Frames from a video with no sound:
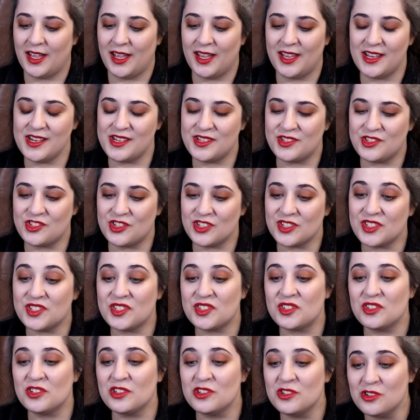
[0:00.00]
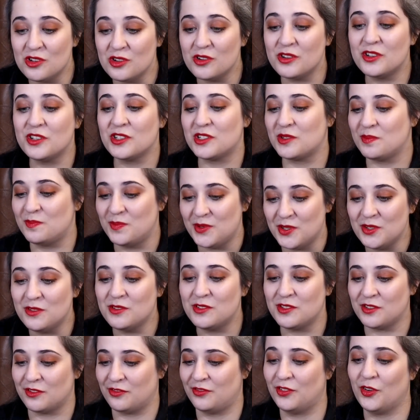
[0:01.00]
It just looks
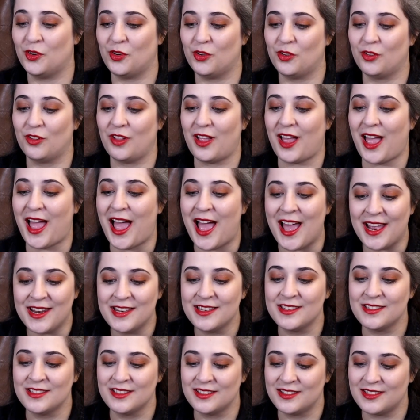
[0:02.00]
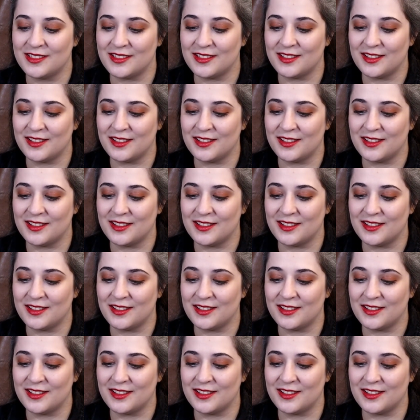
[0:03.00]
beautiful and,